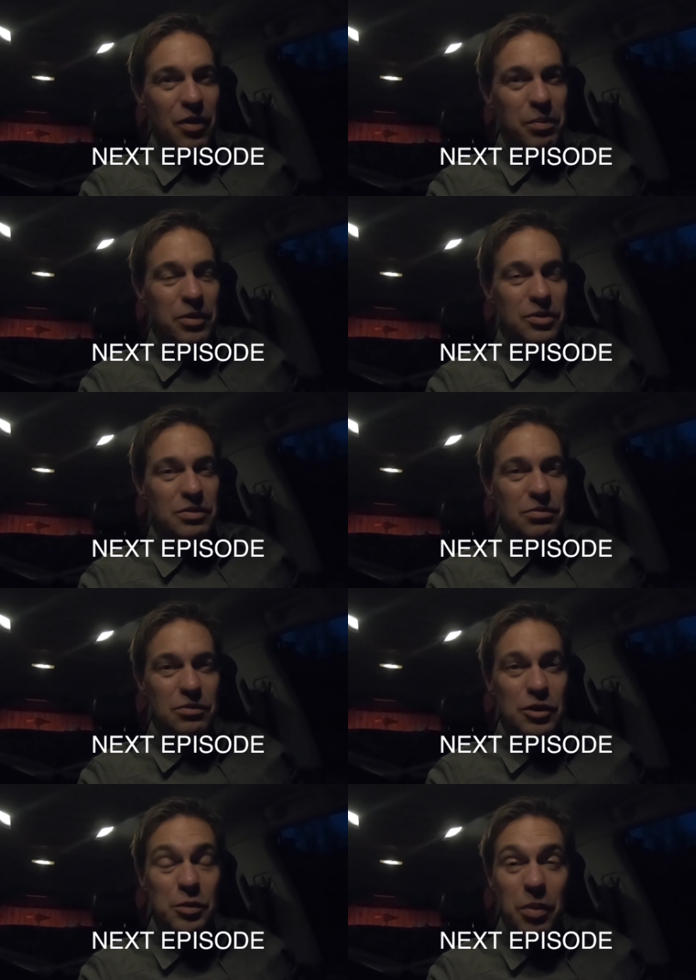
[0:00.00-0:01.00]
person
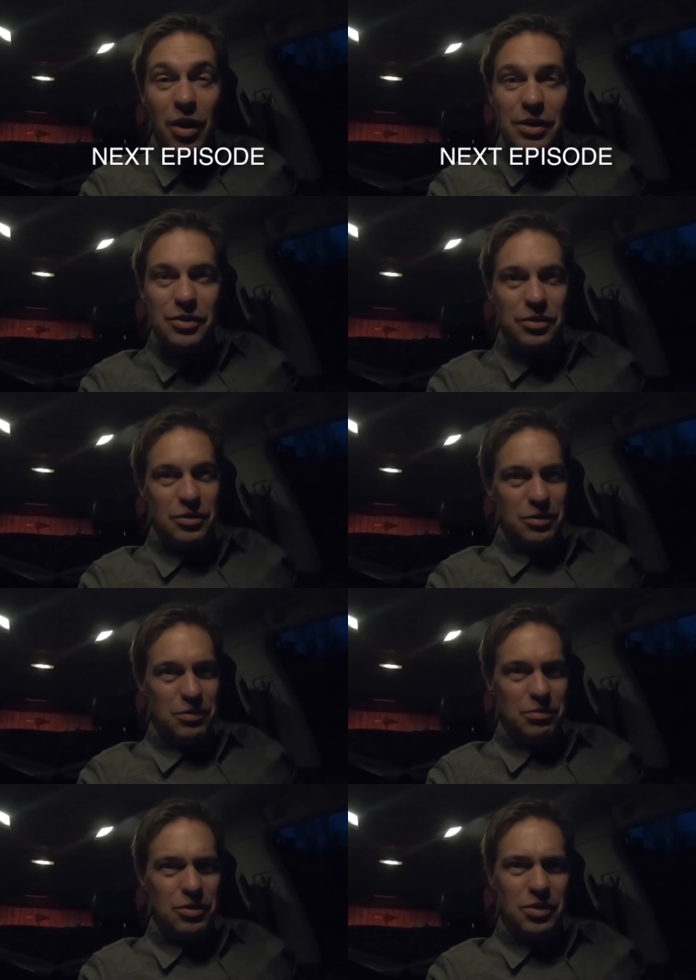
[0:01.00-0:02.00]
responds to you,
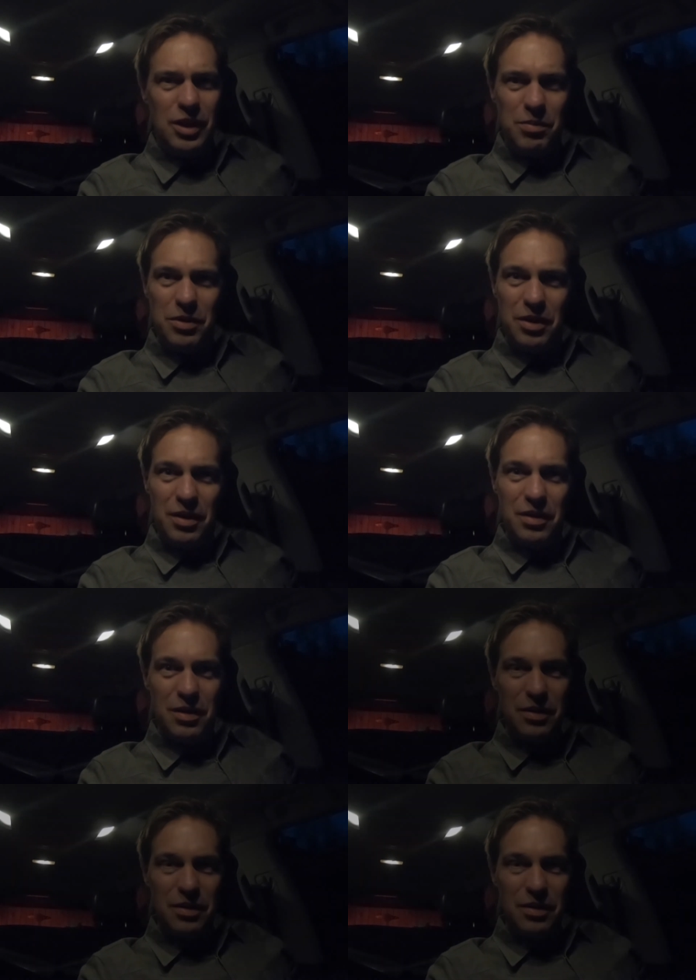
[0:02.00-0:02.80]
so keep an eye on